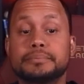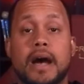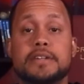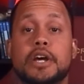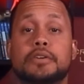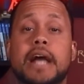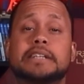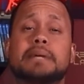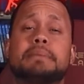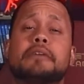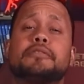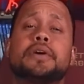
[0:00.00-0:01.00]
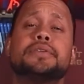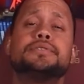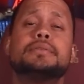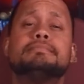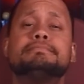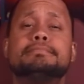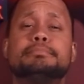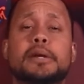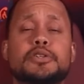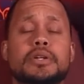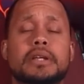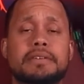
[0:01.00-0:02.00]
Until next time, my friends, make
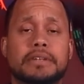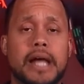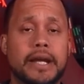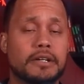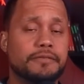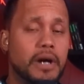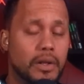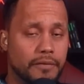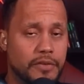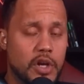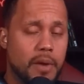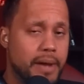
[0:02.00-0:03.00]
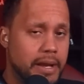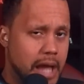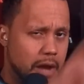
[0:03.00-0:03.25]
sure to leave a like and a follow if you don't mind.